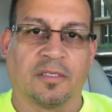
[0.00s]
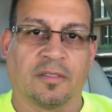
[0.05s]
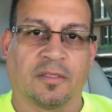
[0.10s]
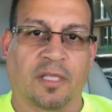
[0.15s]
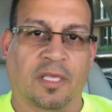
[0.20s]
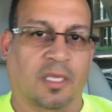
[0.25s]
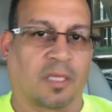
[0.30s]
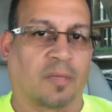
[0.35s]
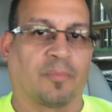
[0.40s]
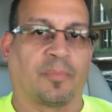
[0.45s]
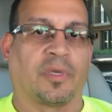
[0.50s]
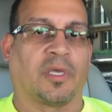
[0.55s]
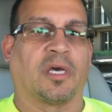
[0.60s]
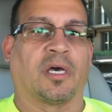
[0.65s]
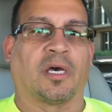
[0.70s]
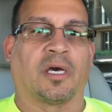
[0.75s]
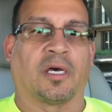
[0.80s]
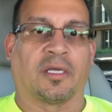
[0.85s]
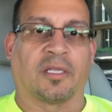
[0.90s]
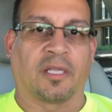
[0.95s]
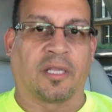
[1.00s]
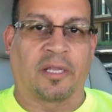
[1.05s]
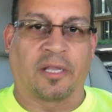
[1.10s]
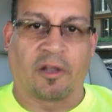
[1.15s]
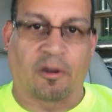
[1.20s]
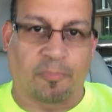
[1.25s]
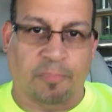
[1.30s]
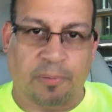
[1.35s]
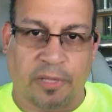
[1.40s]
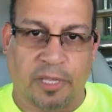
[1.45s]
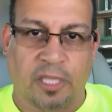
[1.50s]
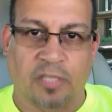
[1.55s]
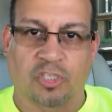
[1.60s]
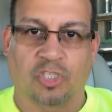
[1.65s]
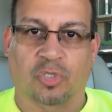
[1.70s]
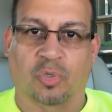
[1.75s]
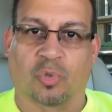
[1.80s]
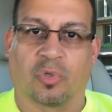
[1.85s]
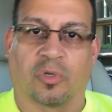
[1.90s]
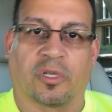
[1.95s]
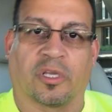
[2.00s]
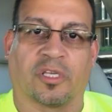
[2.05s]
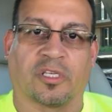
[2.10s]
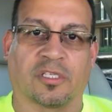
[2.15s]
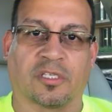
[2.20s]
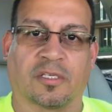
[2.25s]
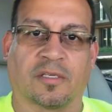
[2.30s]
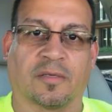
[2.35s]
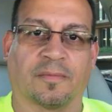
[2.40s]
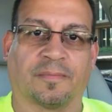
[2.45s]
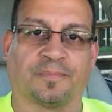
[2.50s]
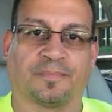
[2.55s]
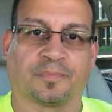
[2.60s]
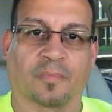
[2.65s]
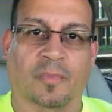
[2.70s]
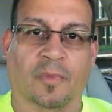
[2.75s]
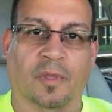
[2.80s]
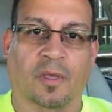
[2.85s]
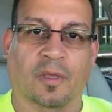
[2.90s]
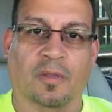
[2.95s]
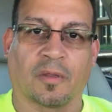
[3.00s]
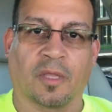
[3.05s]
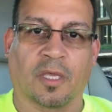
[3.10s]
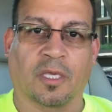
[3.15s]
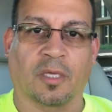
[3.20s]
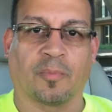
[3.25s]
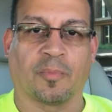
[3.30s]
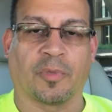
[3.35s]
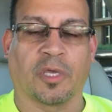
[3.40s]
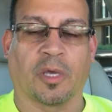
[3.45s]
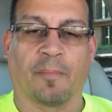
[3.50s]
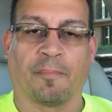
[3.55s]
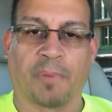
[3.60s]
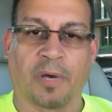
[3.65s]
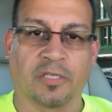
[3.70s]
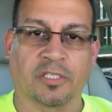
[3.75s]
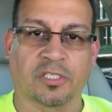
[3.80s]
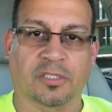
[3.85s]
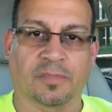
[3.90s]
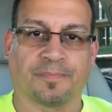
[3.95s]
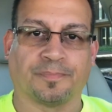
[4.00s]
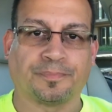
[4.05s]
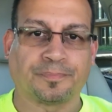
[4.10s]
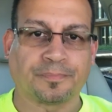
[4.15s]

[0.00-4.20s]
they can be an airplane stewardess, they could be a bus